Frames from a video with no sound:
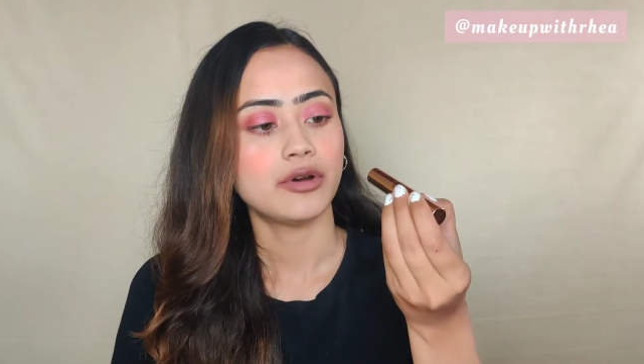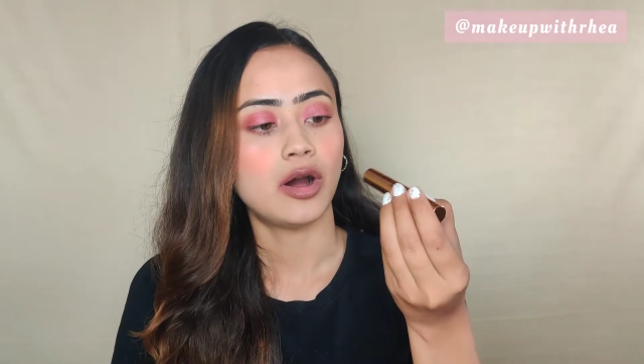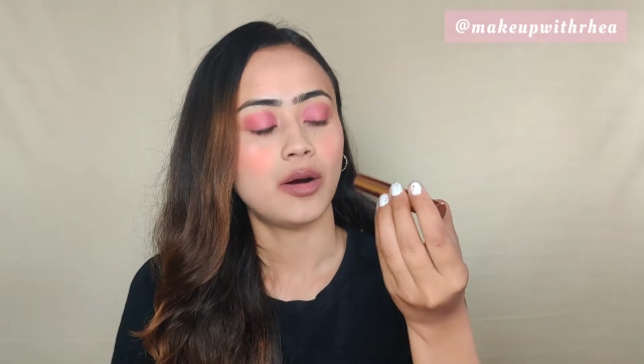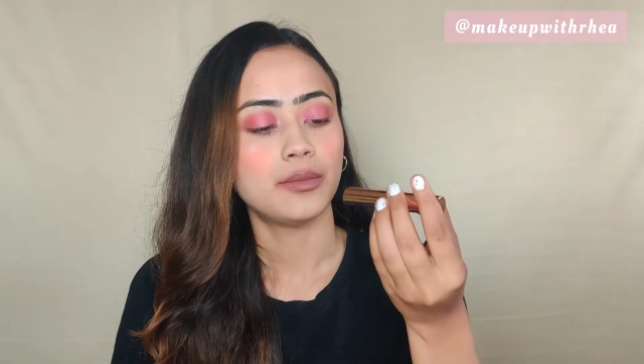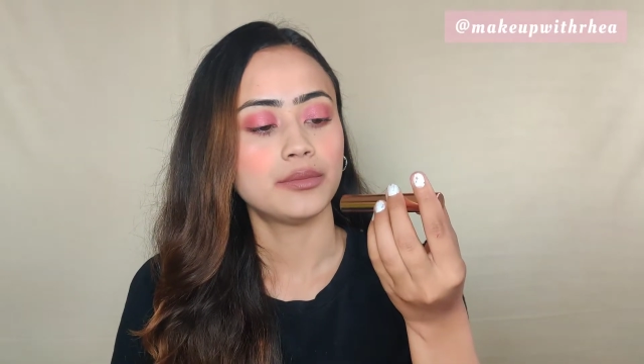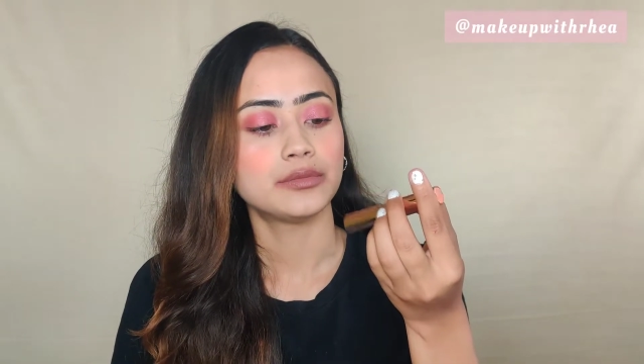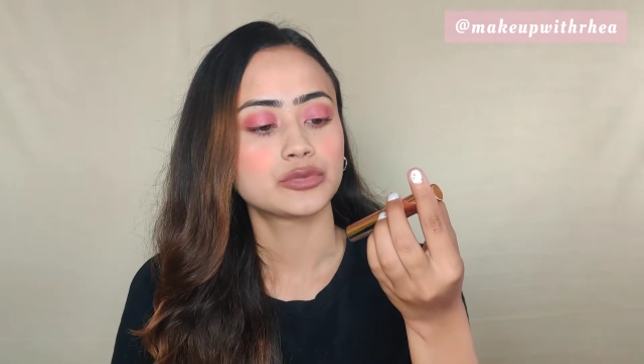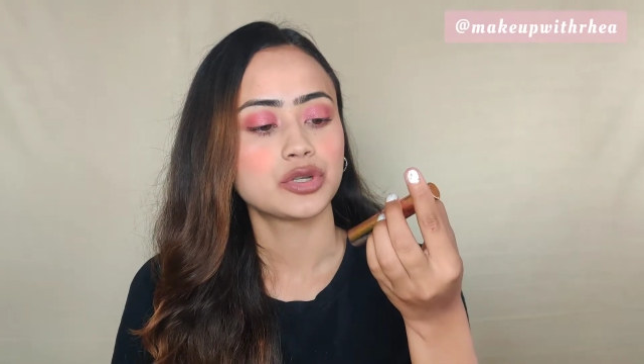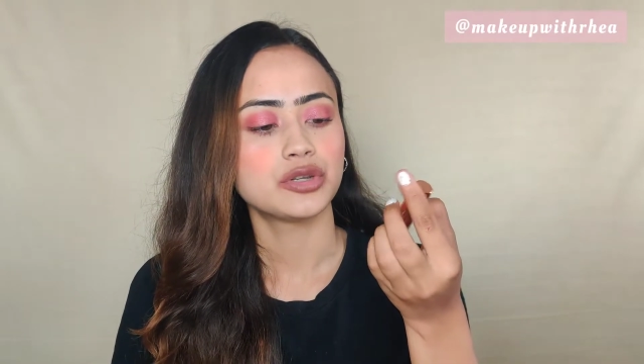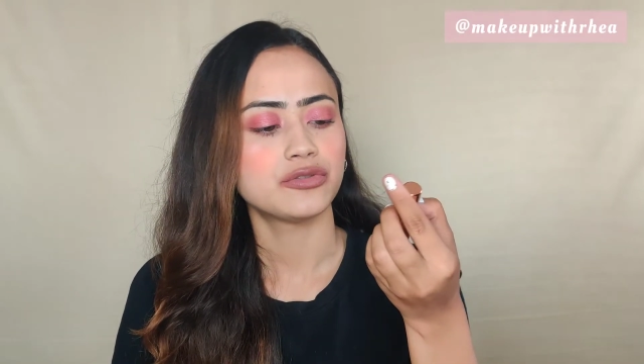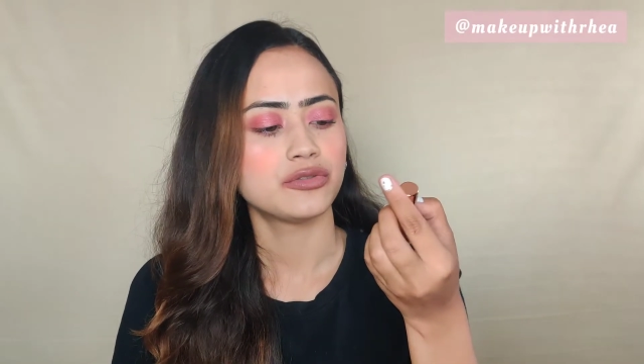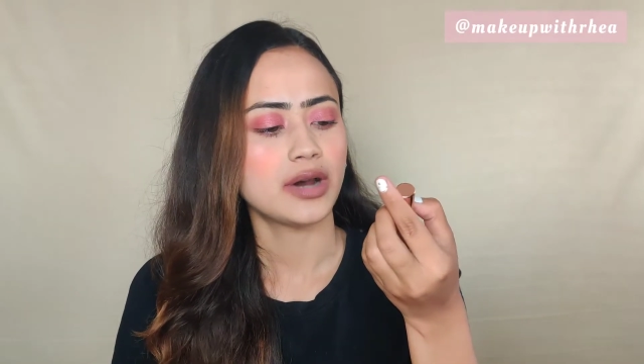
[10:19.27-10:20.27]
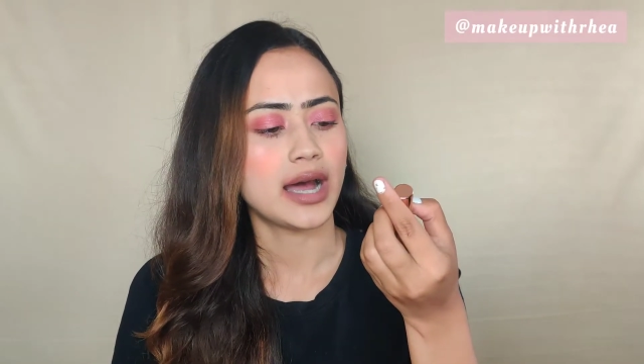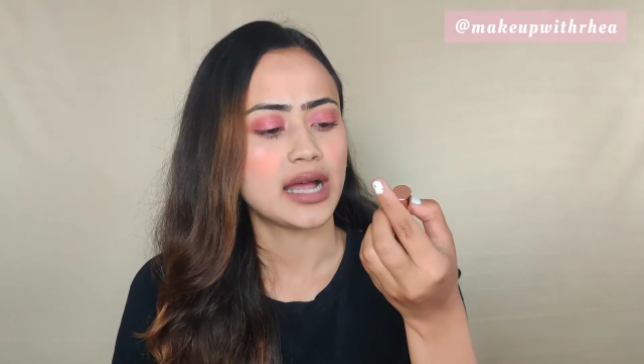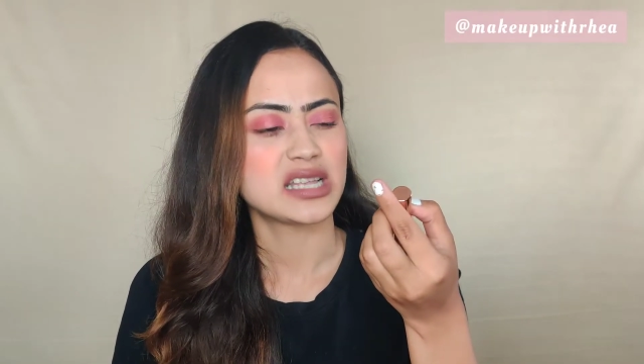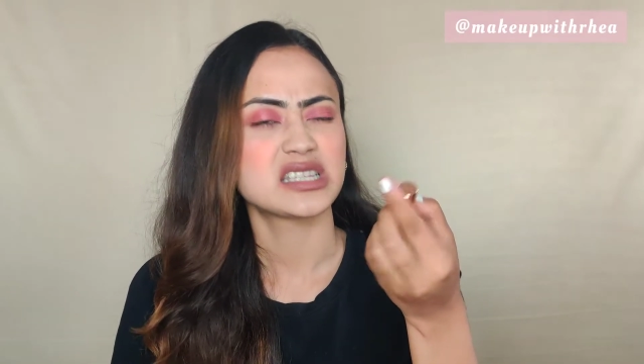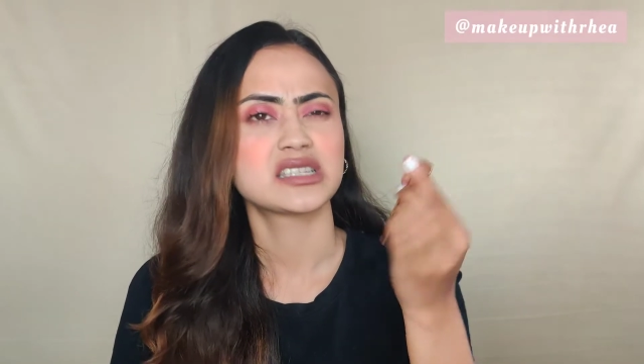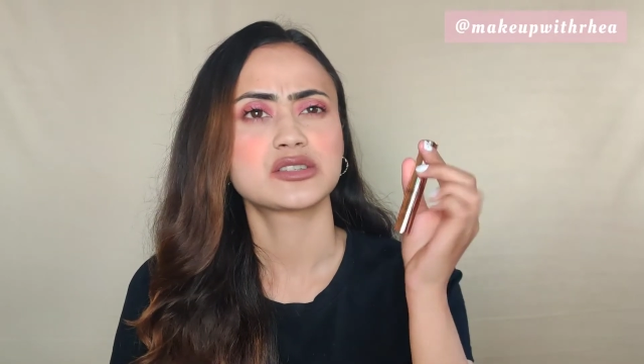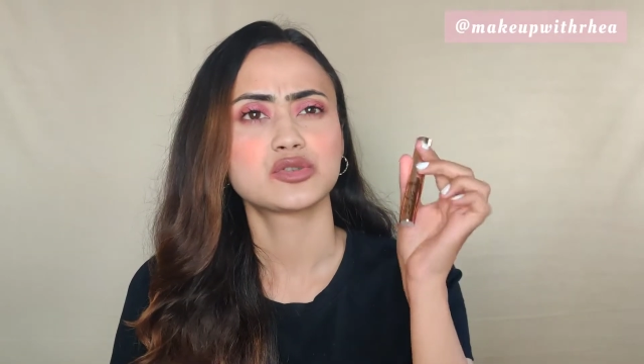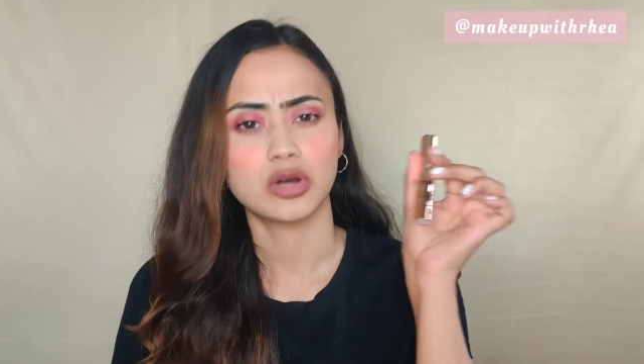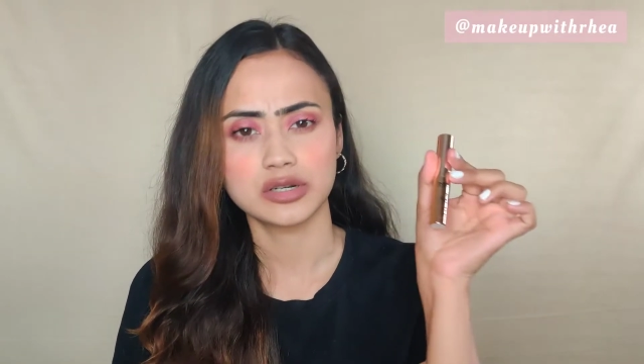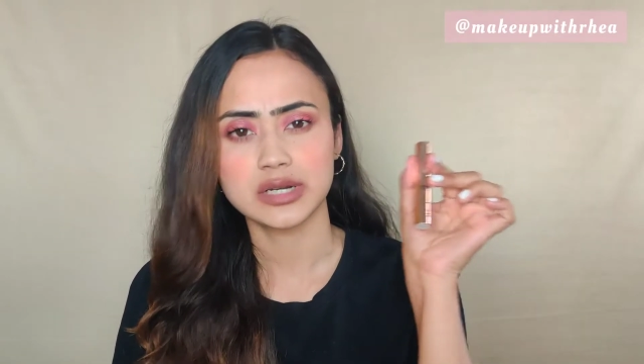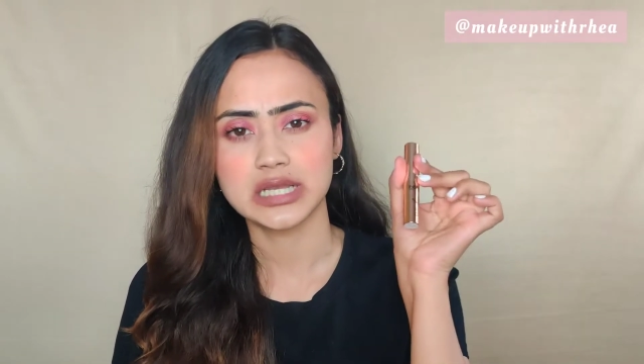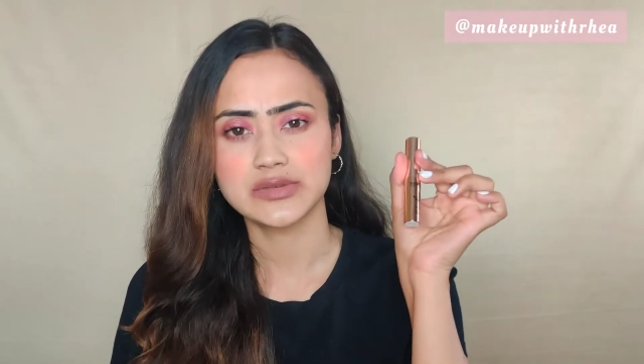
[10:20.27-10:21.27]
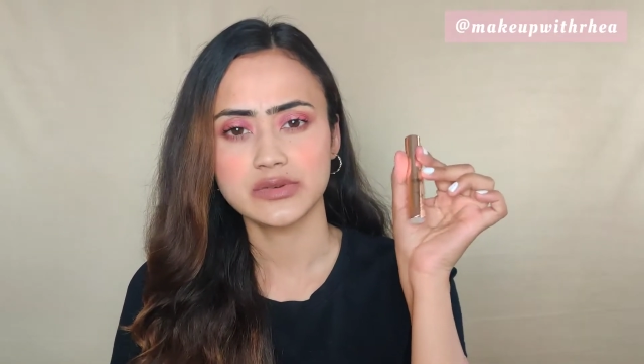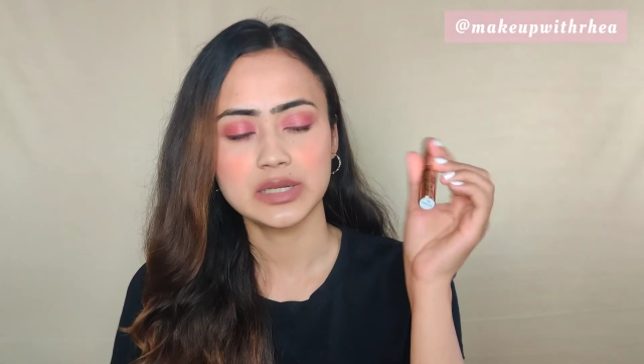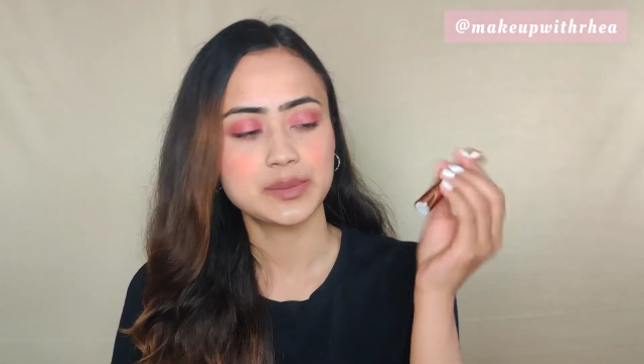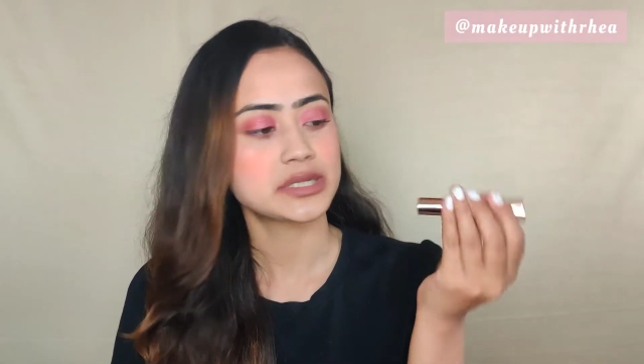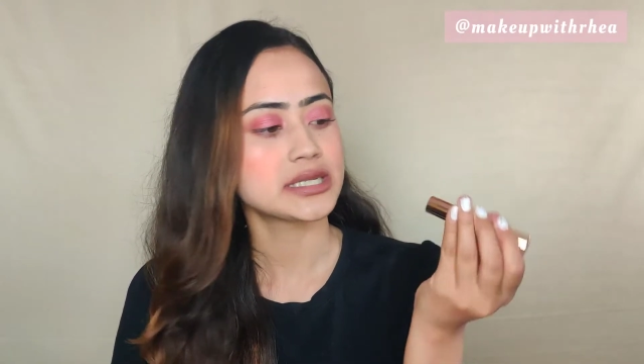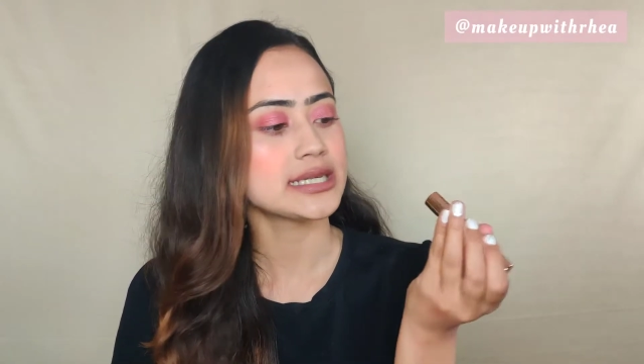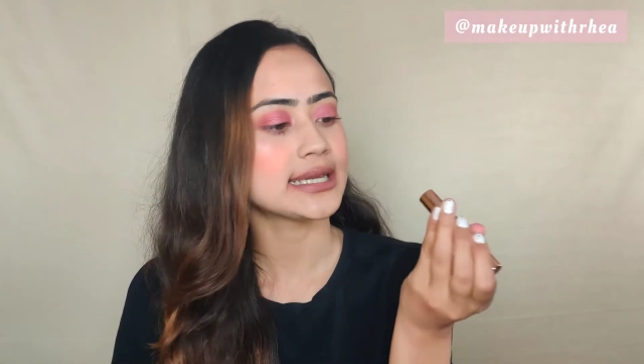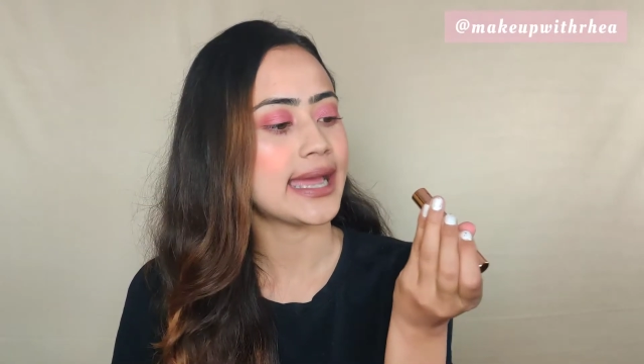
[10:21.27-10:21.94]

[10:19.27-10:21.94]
24 hours non-transfer lipstick,